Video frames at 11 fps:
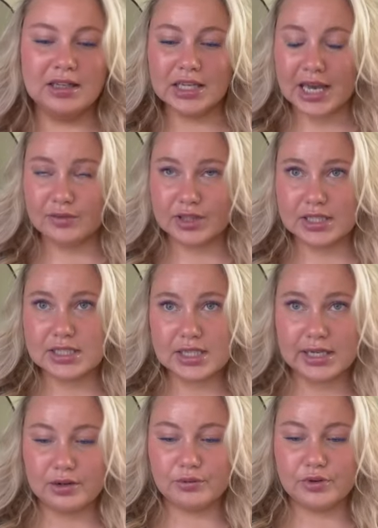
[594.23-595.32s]
everything's laid
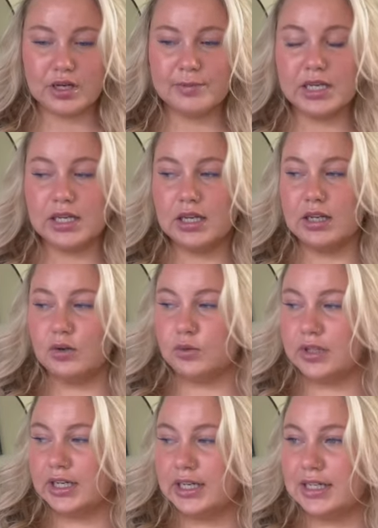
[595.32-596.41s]
out in front of me and
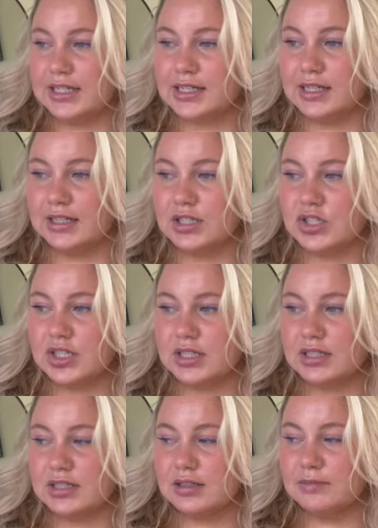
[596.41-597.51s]
organized, and it
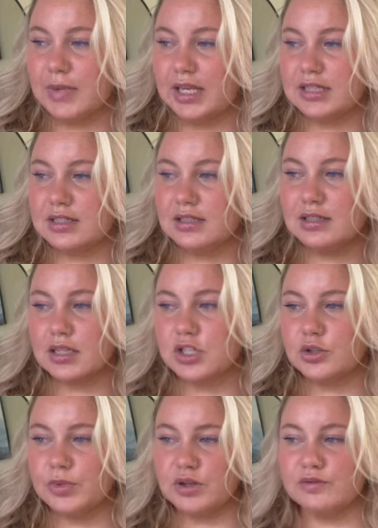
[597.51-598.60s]
just makes such a
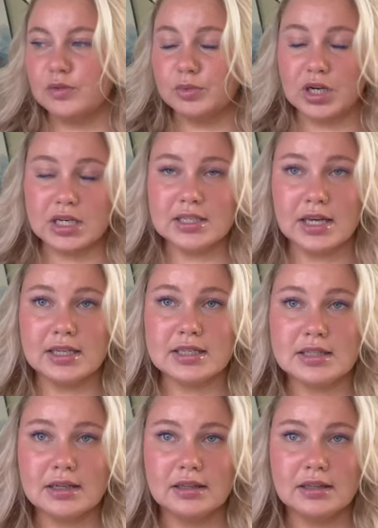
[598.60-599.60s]
beautiful process